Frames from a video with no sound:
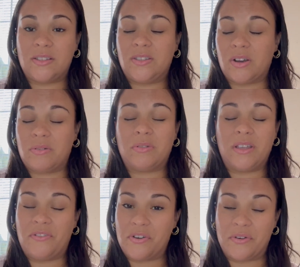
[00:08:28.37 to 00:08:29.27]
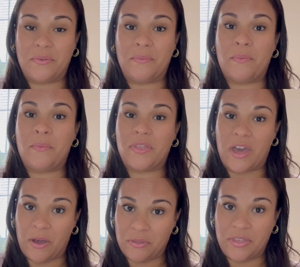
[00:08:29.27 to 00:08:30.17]
Don't leave home
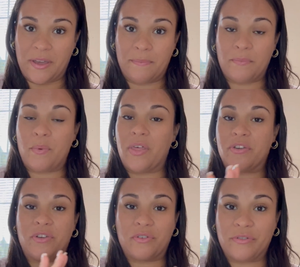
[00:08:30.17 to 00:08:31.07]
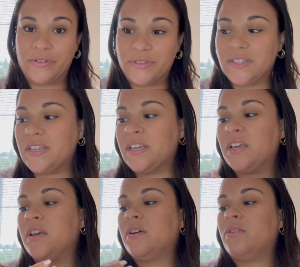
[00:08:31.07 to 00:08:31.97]
without them, whether you're
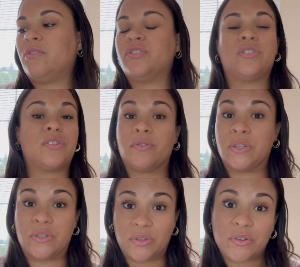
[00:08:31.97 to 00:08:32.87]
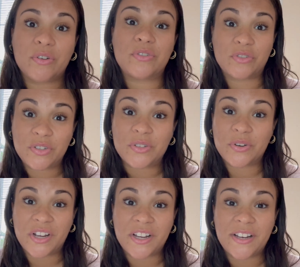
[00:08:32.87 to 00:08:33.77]
cruising or just going to the grocery store.
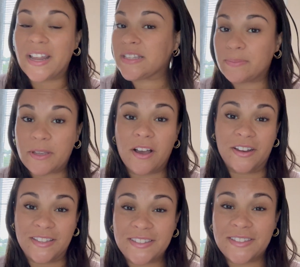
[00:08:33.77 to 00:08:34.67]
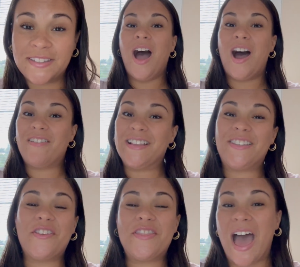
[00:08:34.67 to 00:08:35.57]
Let's be honest. All right,
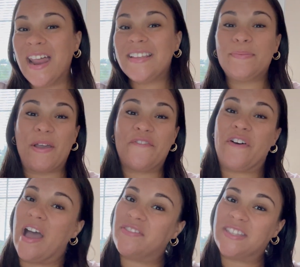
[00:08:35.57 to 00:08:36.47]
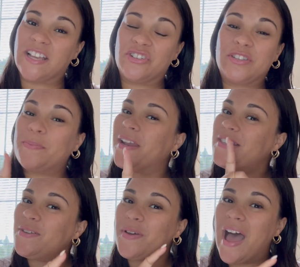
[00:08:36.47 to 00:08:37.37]
so that is my 5 essentials, but I
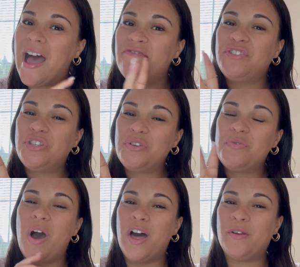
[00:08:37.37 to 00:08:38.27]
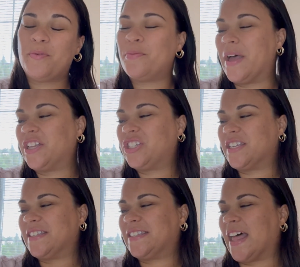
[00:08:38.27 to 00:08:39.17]
do have 2 honorable
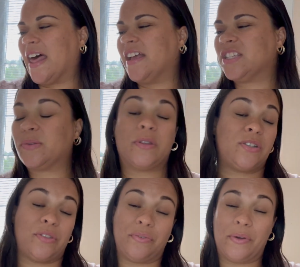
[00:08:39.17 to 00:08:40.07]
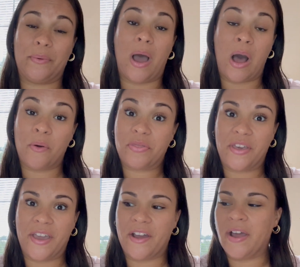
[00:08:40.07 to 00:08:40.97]
mentions that I just wanted to throw out
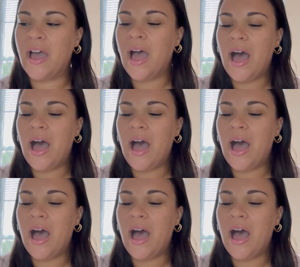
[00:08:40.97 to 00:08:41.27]
there.